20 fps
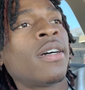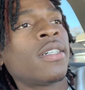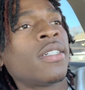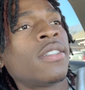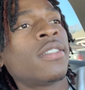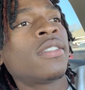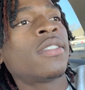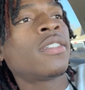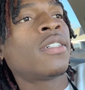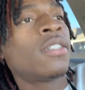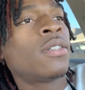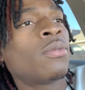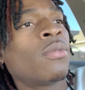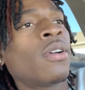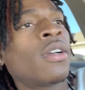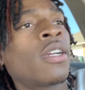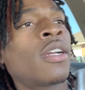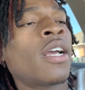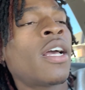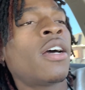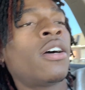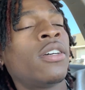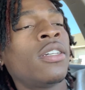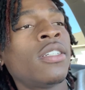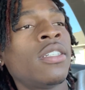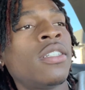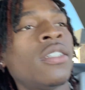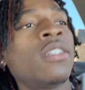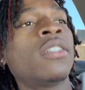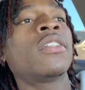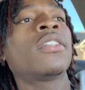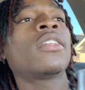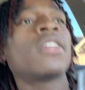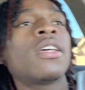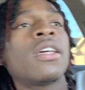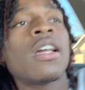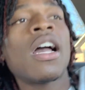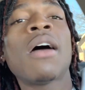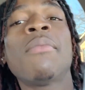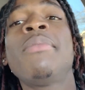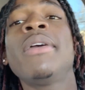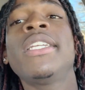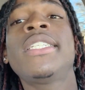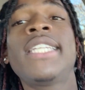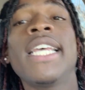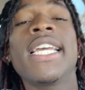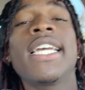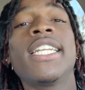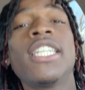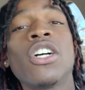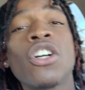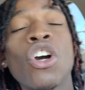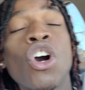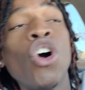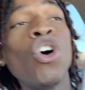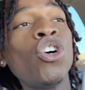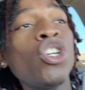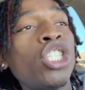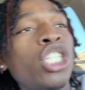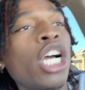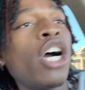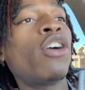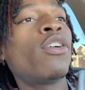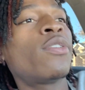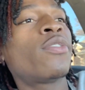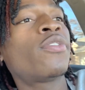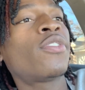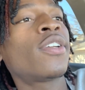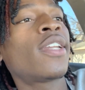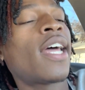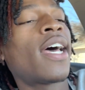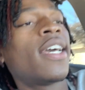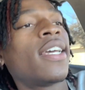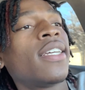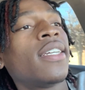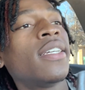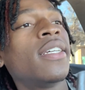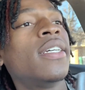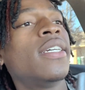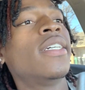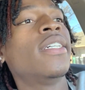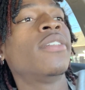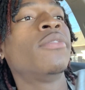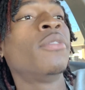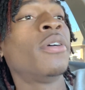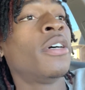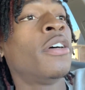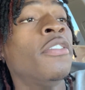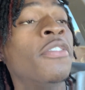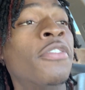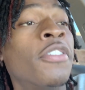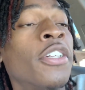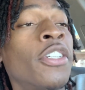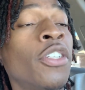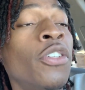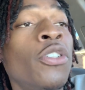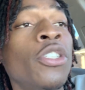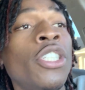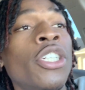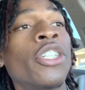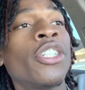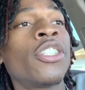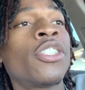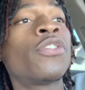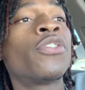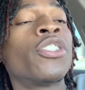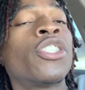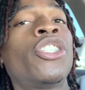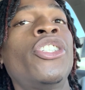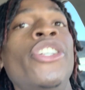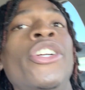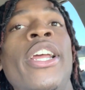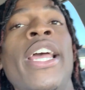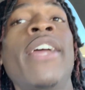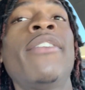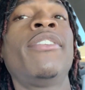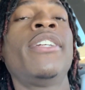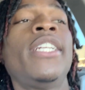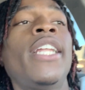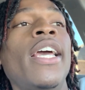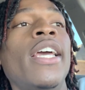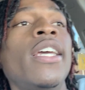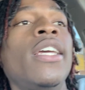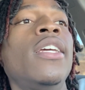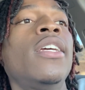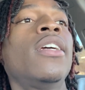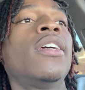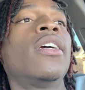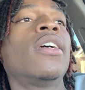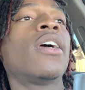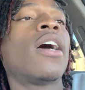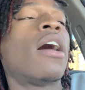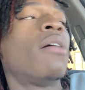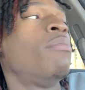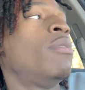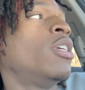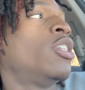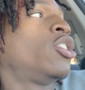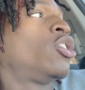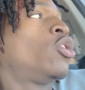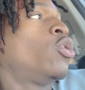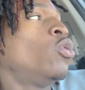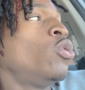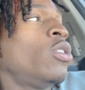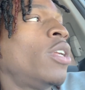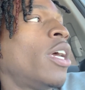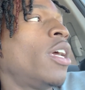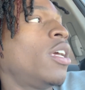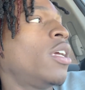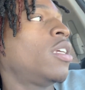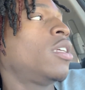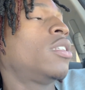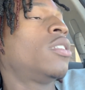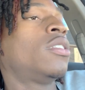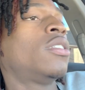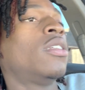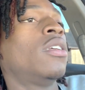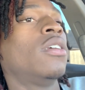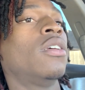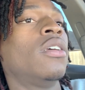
uh, workout in. I've been taking a cold shower for like, well, for New Year's for sure every day. I missed two days